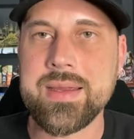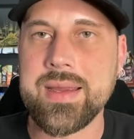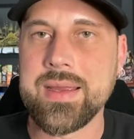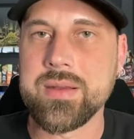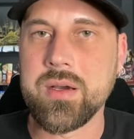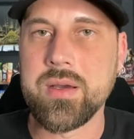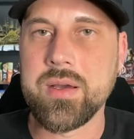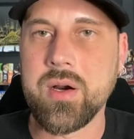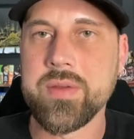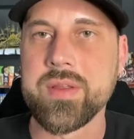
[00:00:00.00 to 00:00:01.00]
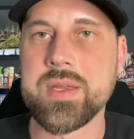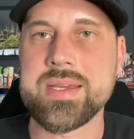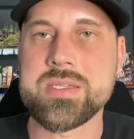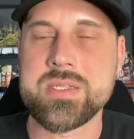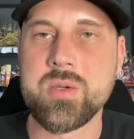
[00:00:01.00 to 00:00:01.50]
And all the
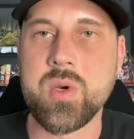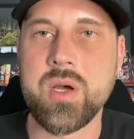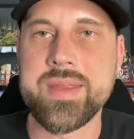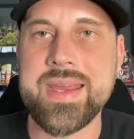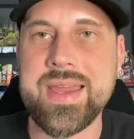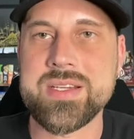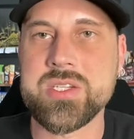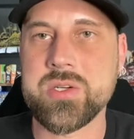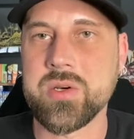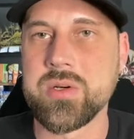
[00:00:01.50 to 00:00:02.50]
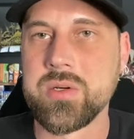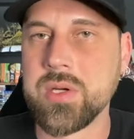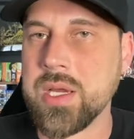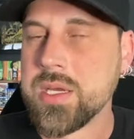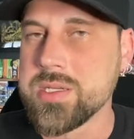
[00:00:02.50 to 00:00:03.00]
links to all the external
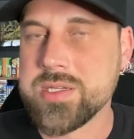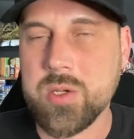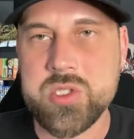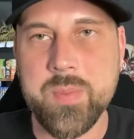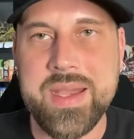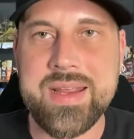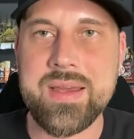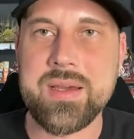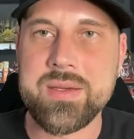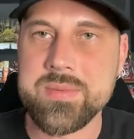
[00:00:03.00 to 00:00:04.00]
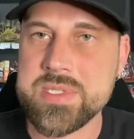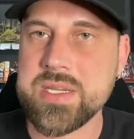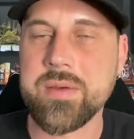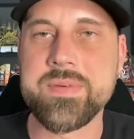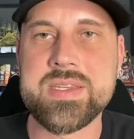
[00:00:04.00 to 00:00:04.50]
social media
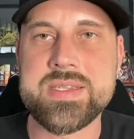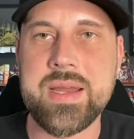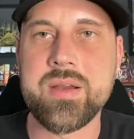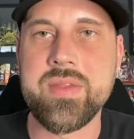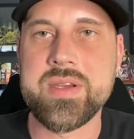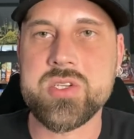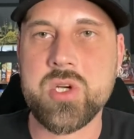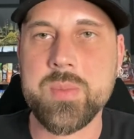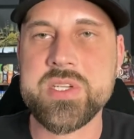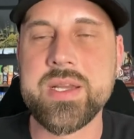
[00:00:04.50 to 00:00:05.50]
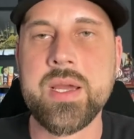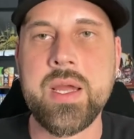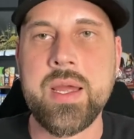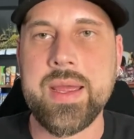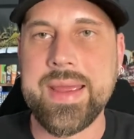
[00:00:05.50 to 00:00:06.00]
stuff is down in the description.
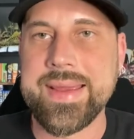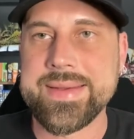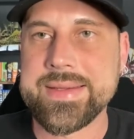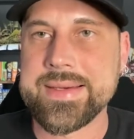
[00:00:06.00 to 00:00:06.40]
And